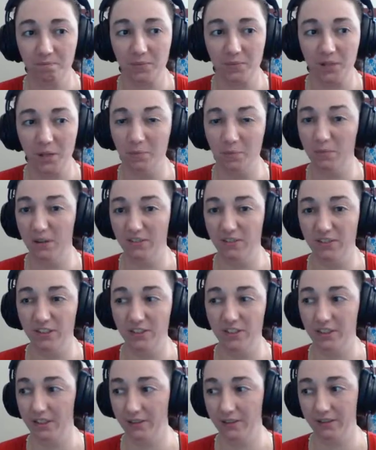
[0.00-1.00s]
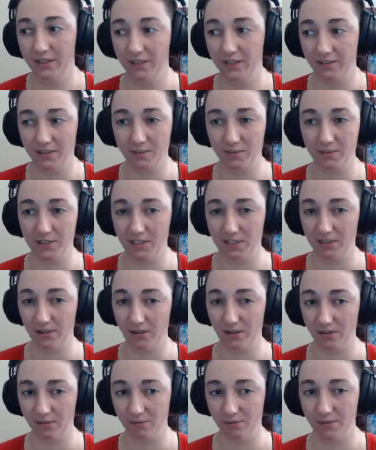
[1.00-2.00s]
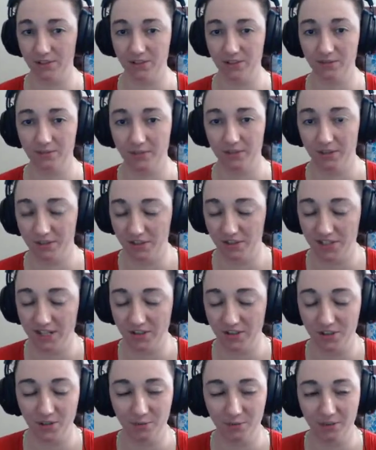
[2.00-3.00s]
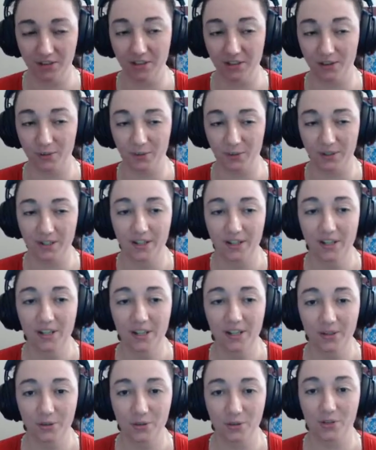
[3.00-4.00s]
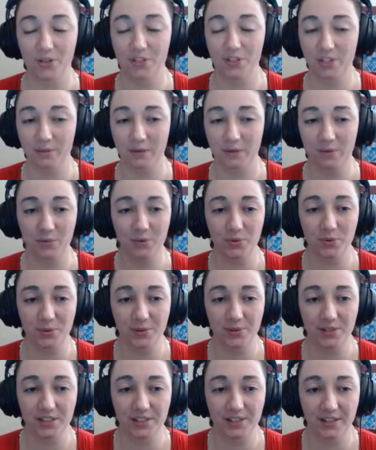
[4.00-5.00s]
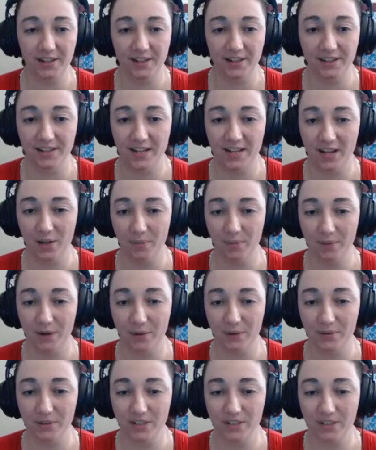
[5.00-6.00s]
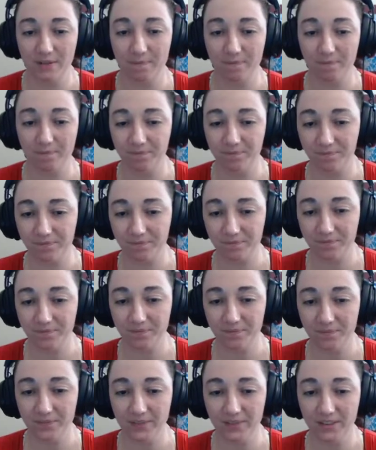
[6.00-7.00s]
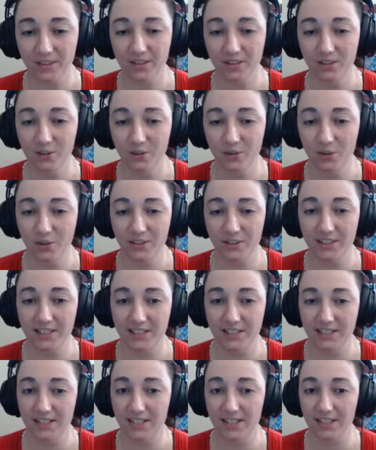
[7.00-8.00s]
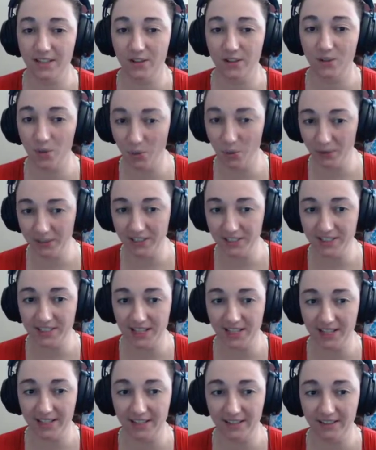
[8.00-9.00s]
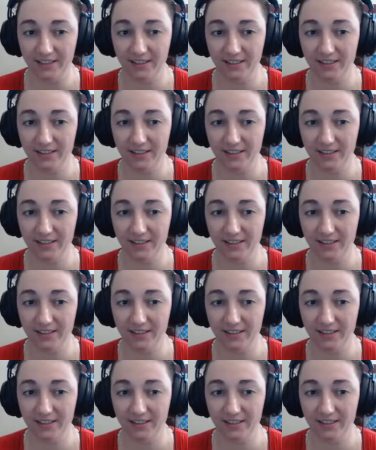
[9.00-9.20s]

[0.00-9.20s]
above her, not the lady that's missing arms, not the statue, but the other one. Those are the summoning pools. They help out. You'll notice that it's a golden sign,